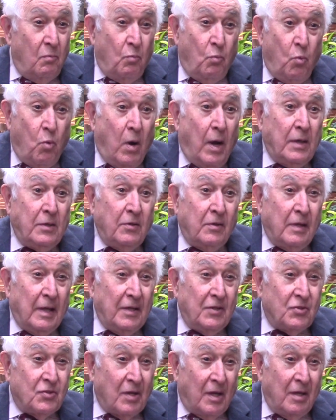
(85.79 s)
Why do they
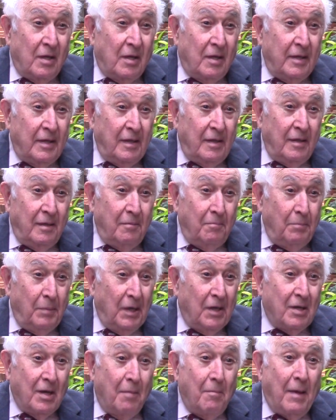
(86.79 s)
suddenly
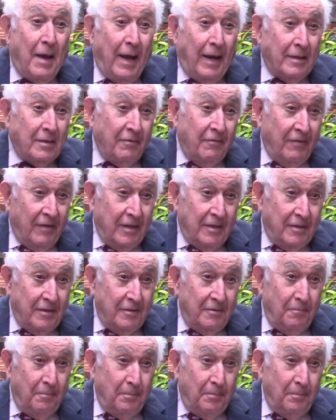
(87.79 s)
become activated?